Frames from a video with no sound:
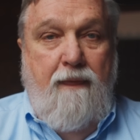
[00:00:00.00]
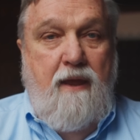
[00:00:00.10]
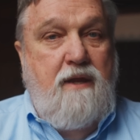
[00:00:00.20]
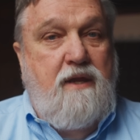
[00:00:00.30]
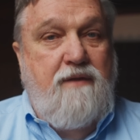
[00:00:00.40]

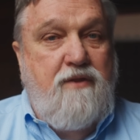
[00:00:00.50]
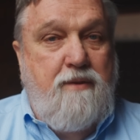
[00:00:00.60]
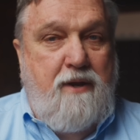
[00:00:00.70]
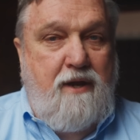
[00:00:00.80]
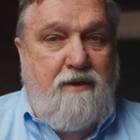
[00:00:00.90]
He had given
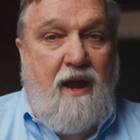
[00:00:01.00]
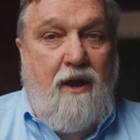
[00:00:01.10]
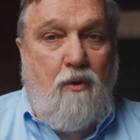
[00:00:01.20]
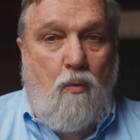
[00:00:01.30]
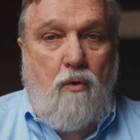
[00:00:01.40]
them an
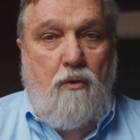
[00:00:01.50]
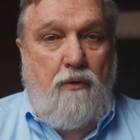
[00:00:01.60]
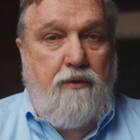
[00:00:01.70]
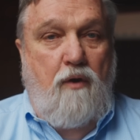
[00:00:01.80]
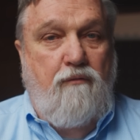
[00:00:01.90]
entire
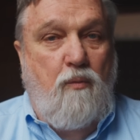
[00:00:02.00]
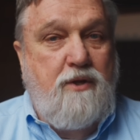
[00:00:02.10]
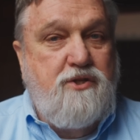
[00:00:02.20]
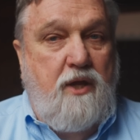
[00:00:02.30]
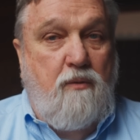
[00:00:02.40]
world over
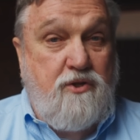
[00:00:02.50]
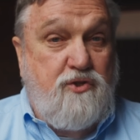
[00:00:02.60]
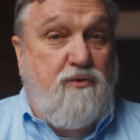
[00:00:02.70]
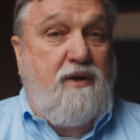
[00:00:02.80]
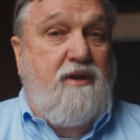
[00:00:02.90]
which they were
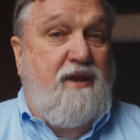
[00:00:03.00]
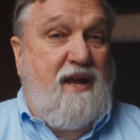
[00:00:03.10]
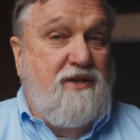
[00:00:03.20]
instructed to